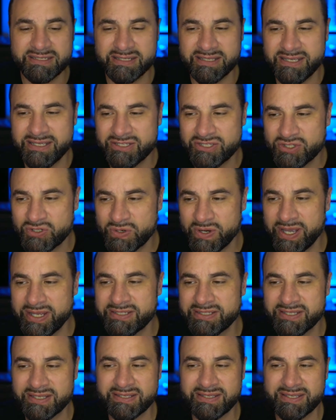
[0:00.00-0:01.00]
he's
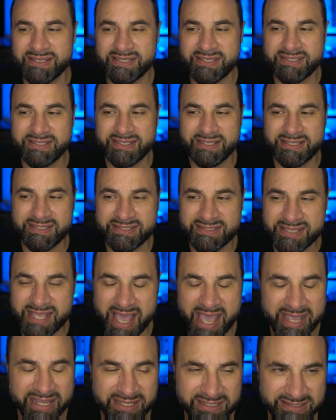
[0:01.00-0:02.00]
trying to
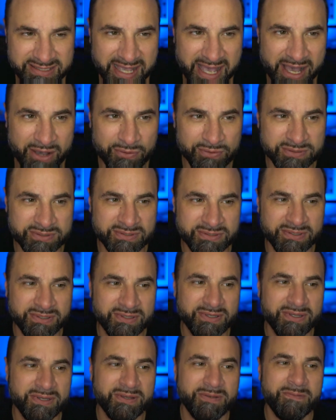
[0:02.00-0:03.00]
take us out
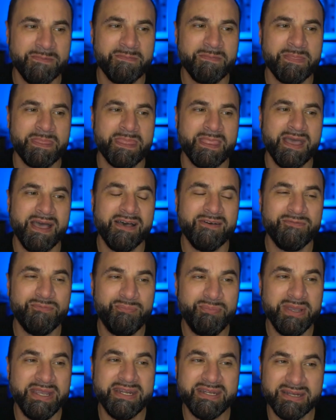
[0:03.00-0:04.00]

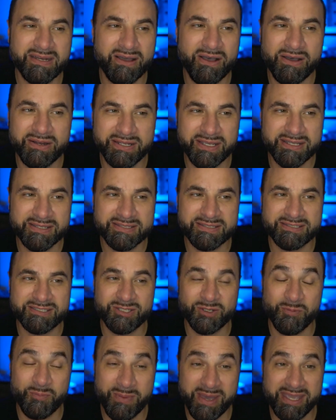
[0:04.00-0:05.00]
of being an audience
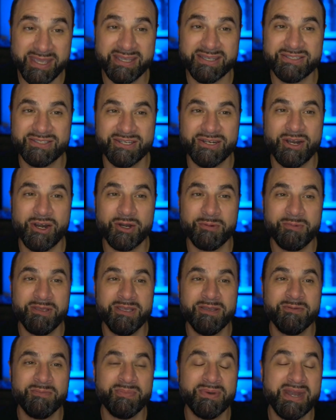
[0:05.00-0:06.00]
to make us an
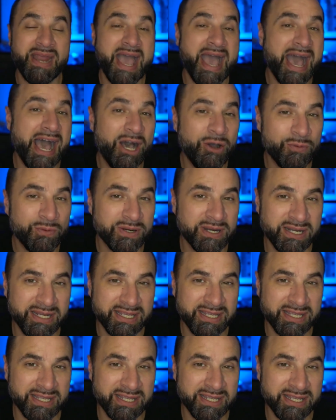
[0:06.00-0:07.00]
army. But how we're going to
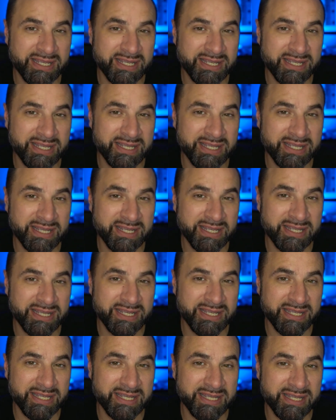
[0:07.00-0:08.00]
get there is
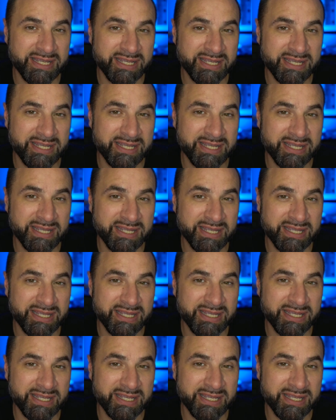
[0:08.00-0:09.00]
literally
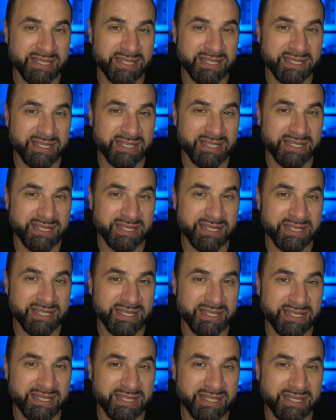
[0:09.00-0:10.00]
denying
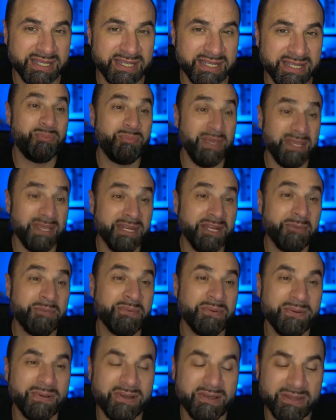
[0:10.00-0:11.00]
ourselves and picking up
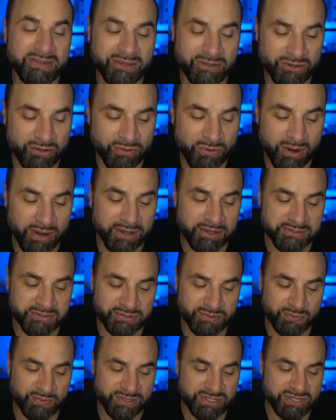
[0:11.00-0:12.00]
the cross,
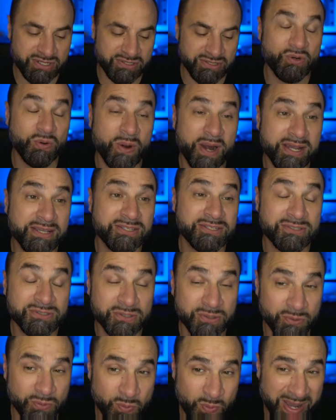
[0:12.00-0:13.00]
which is
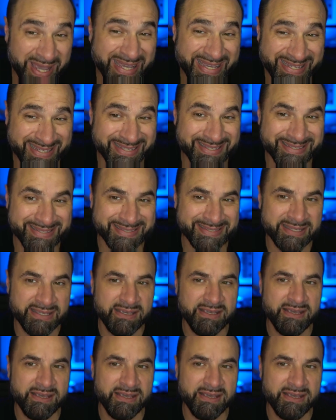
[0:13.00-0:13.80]
Christ's ways